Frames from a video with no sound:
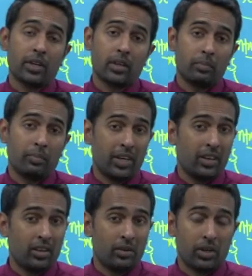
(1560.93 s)
or a
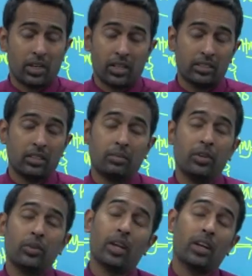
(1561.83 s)
competitor or a
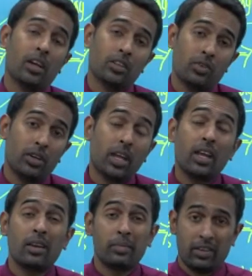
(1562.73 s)
customer, you can ask for a
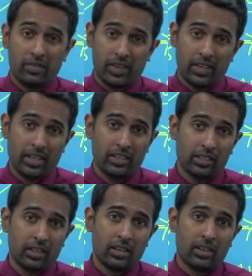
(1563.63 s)
tailor-made financial.